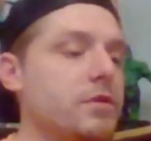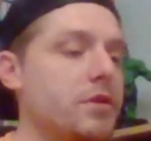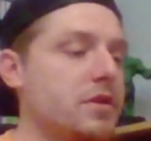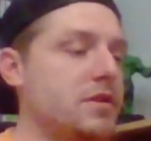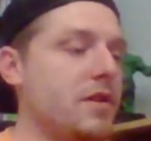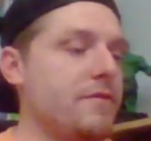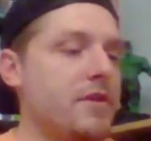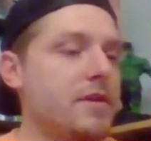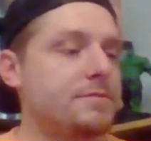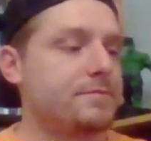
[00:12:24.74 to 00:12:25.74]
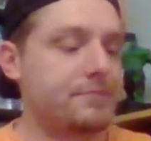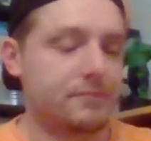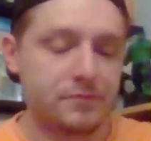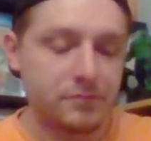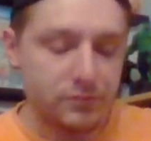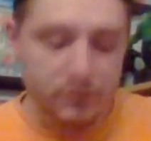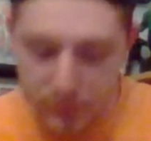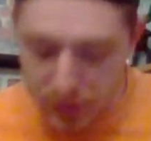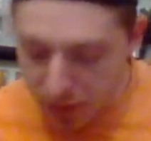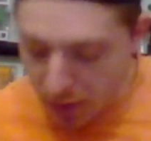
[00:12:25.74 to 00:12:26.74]
Some good stuff there.
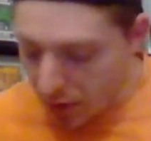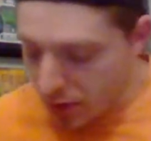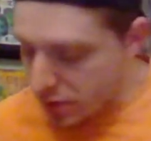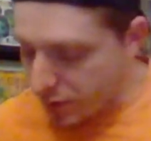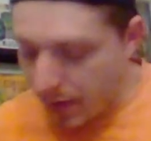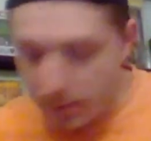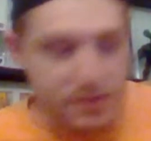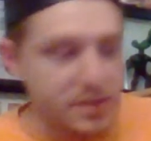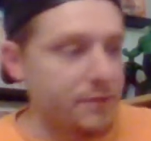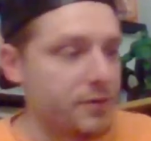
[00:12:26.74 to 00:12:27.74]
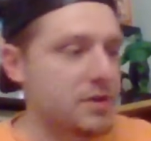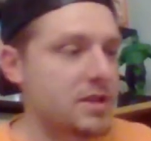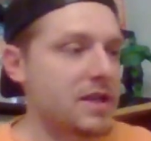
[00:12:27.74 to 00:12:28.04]
So that was it for this.